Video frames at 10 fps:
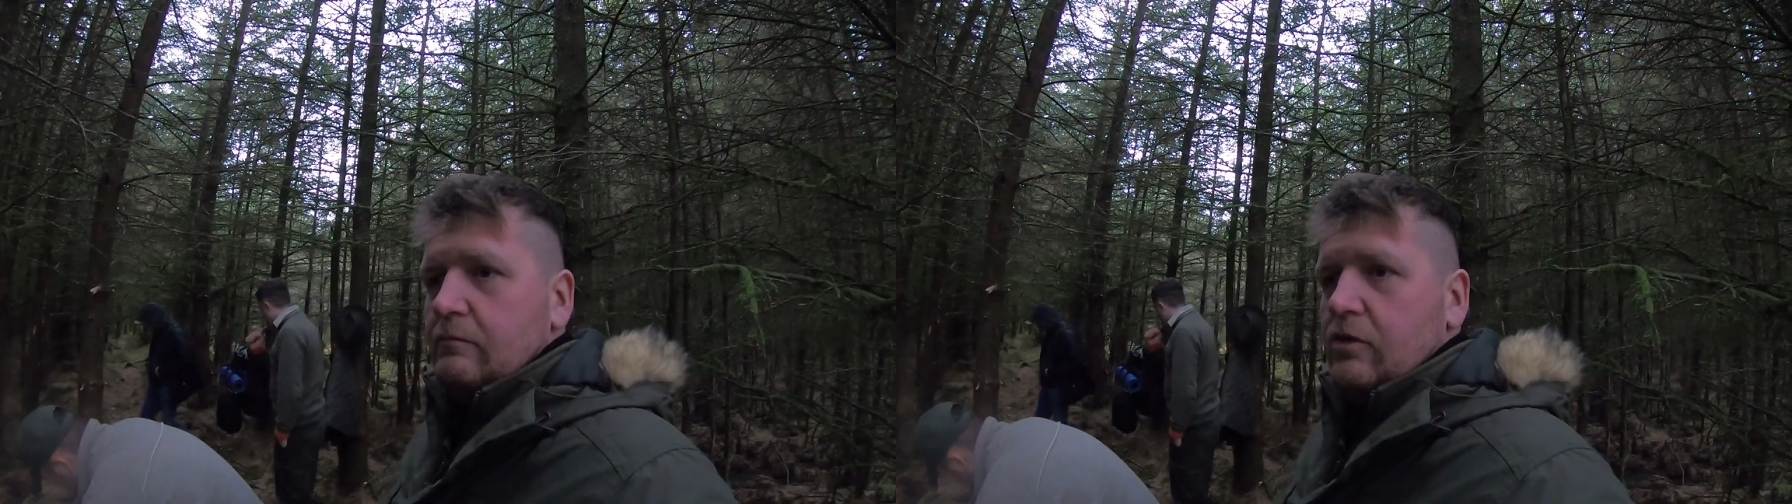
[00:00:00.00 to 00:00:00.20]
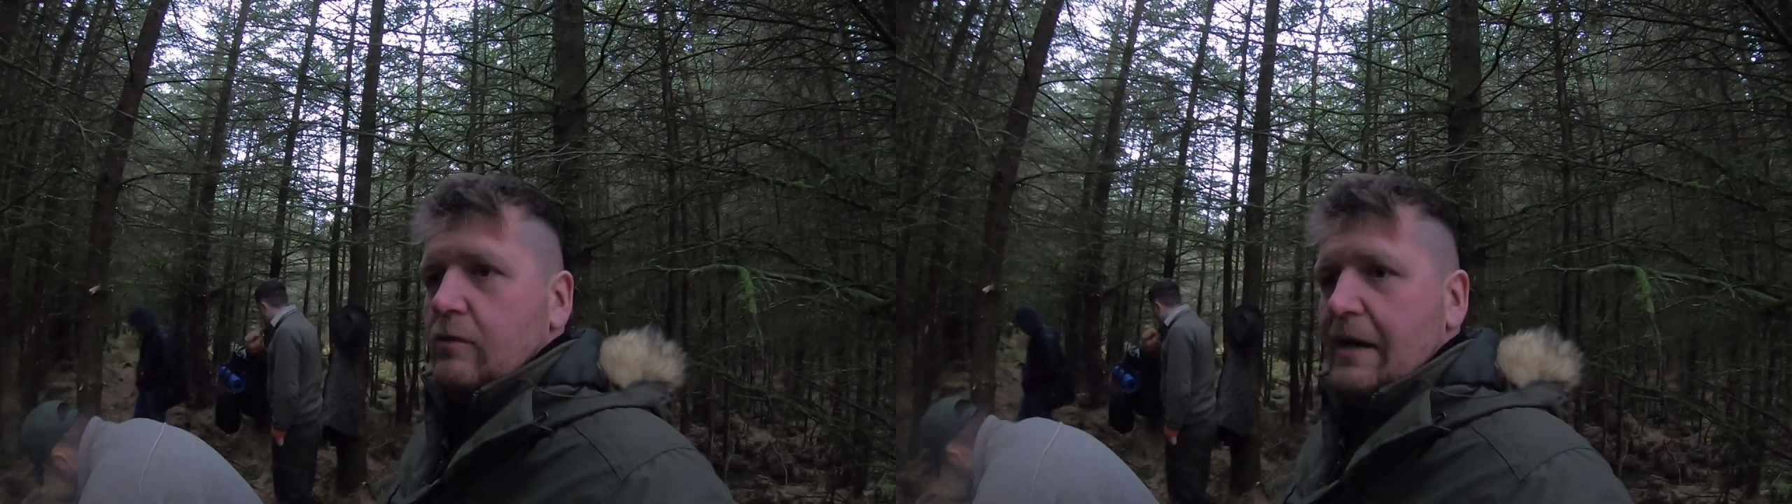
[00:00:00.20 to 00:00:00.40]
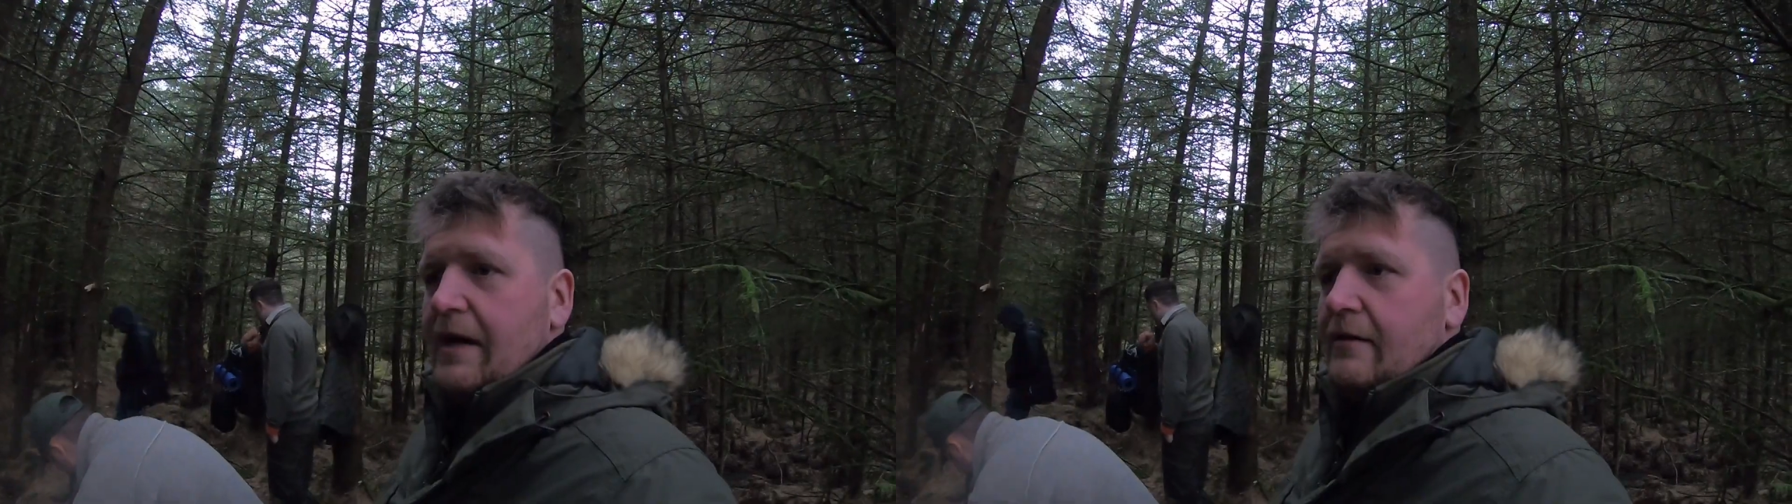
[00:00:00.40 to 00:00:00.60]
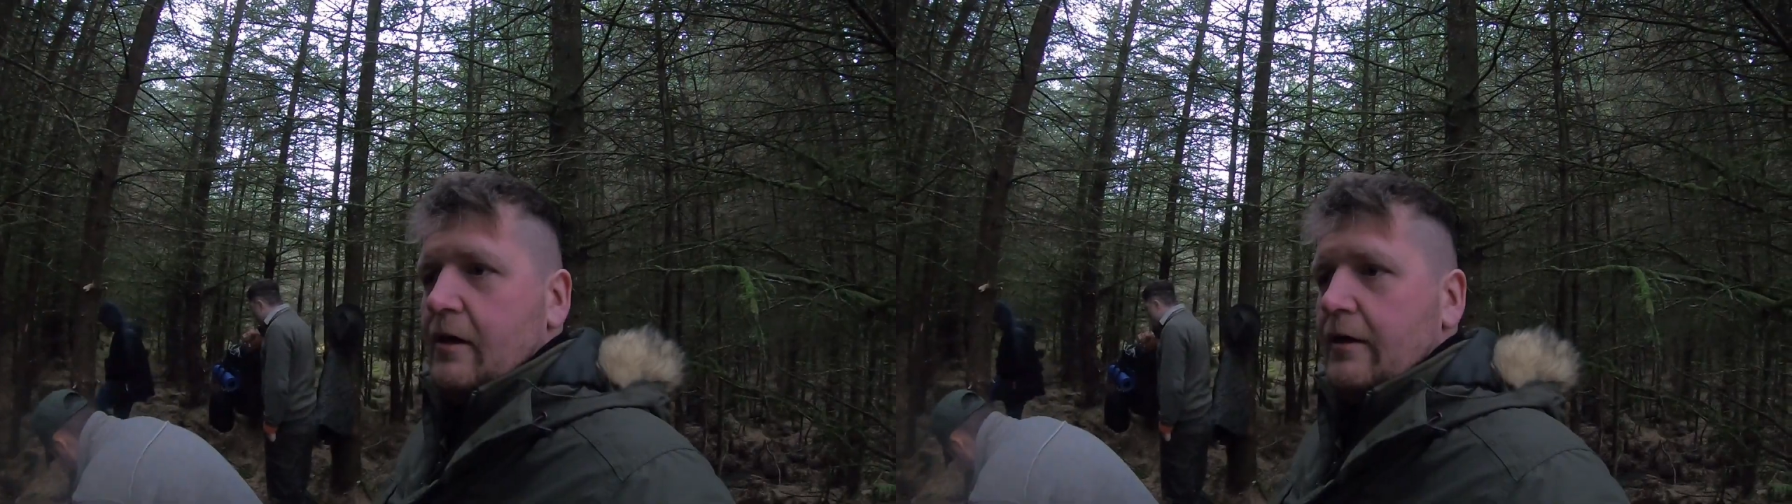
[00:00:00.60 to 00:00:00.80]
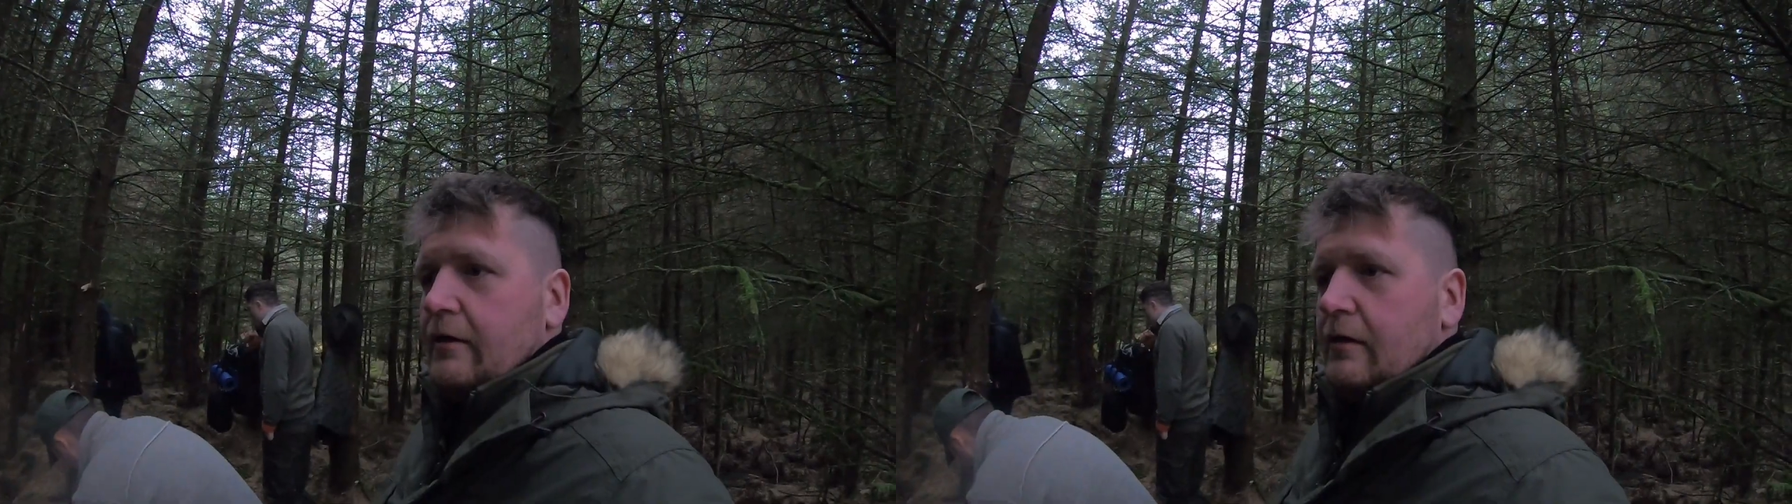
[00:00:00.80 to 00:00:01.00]
not a bad
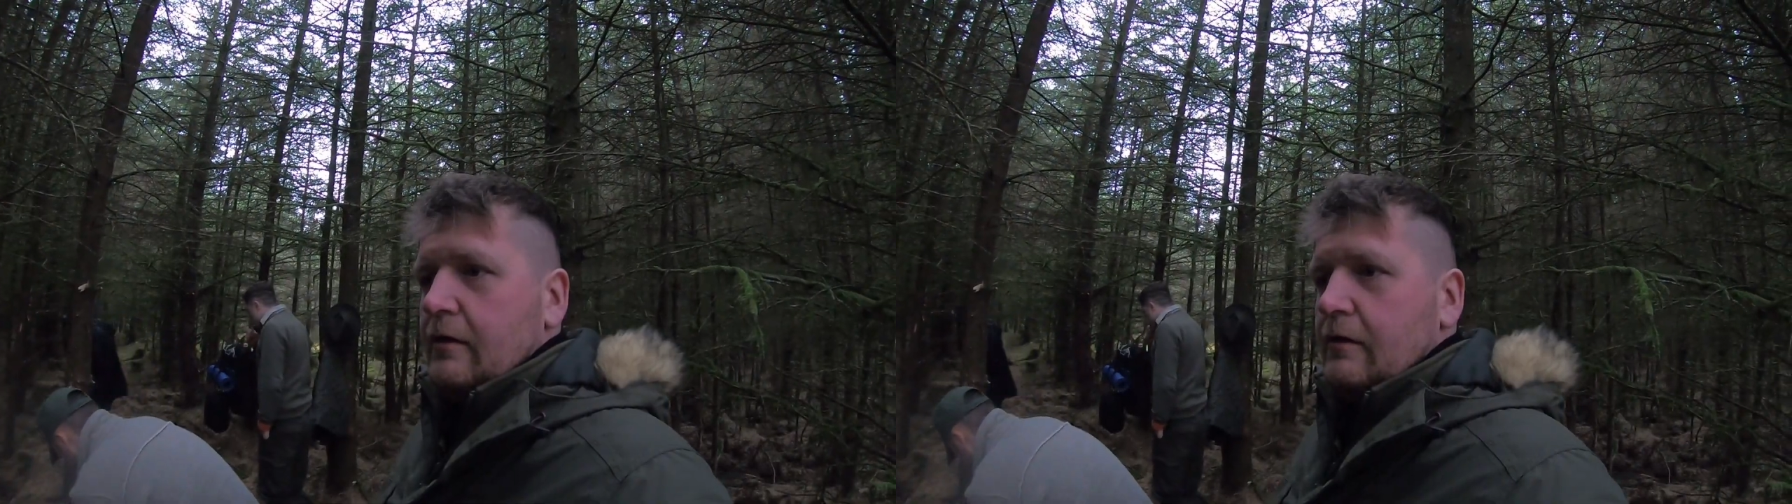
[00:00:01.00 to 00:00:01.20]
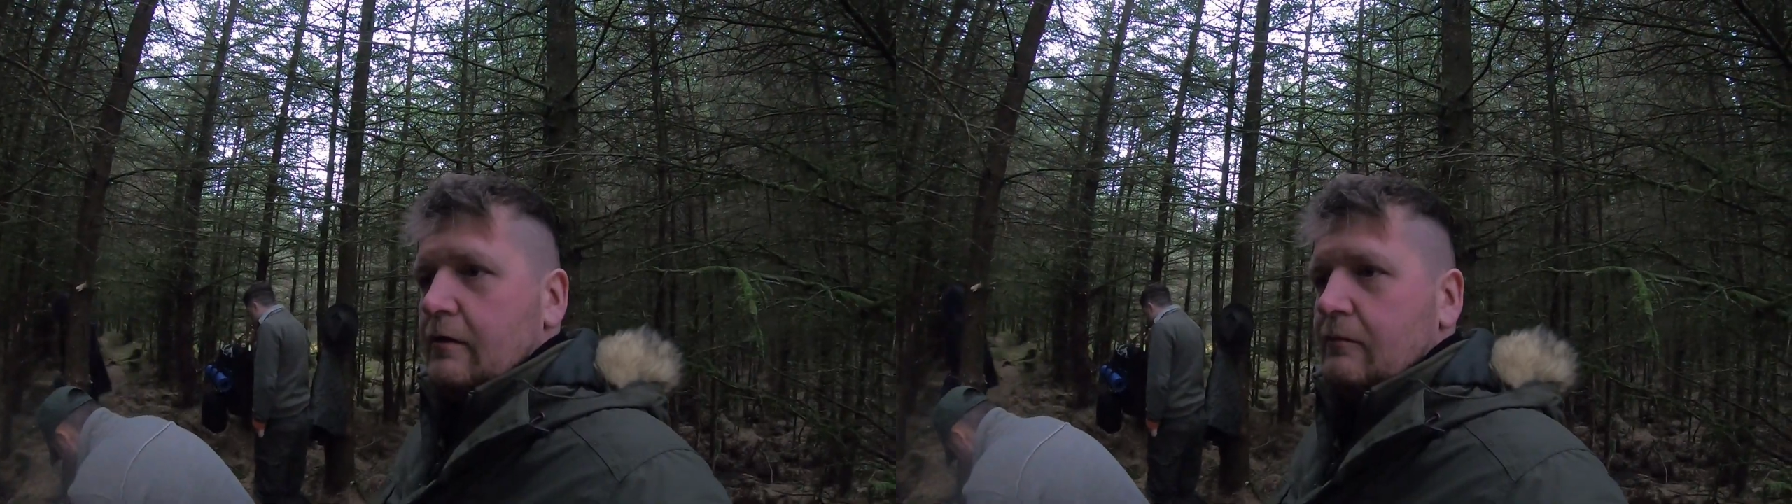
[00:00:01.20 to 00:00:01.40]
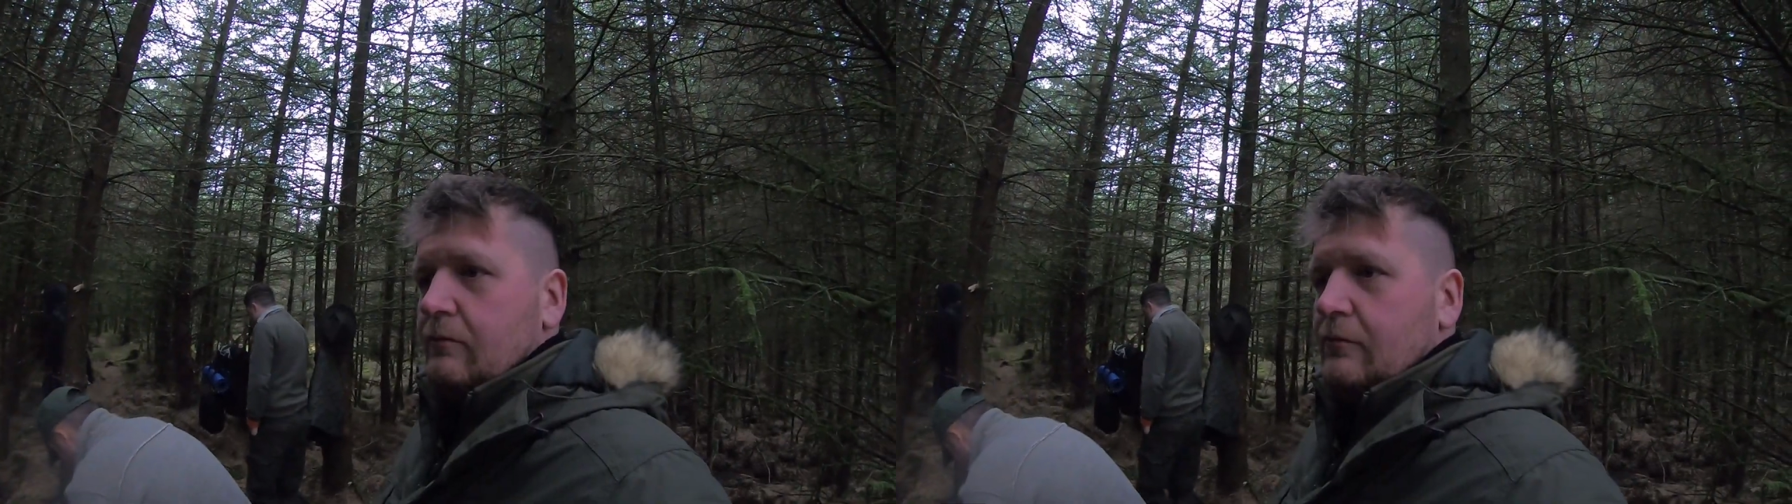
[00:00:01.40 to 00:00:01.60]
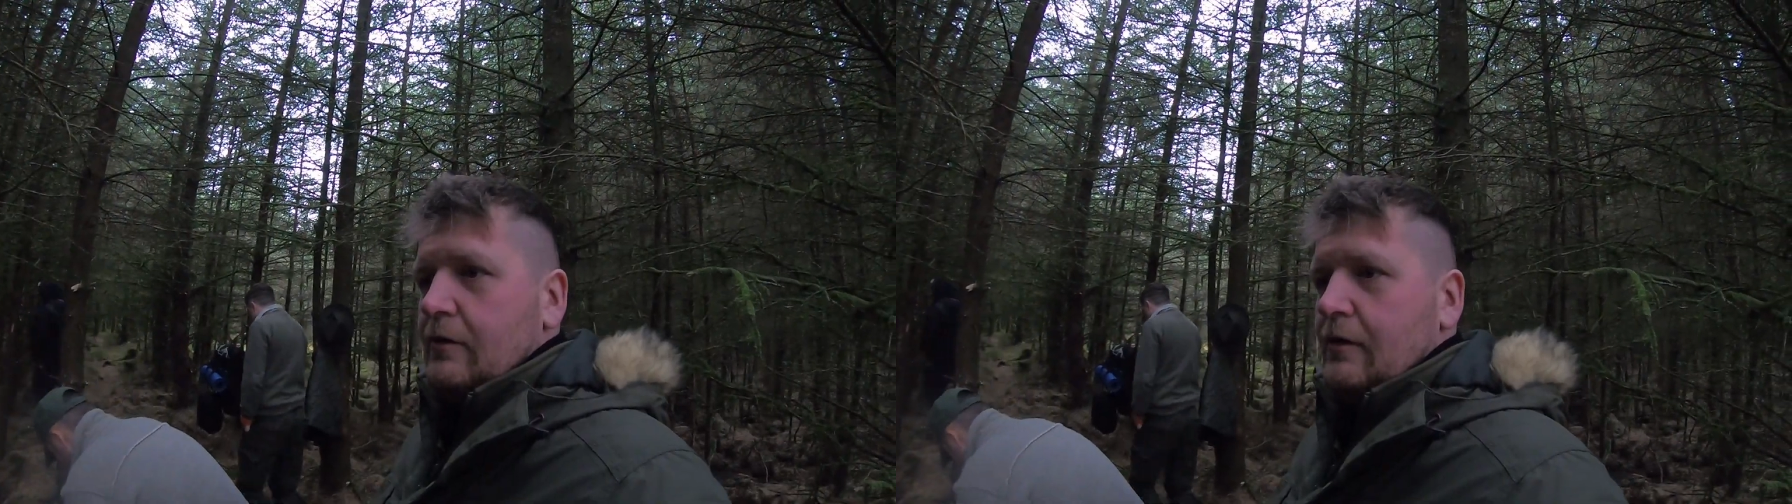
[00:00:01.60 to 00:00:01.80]
night. Um,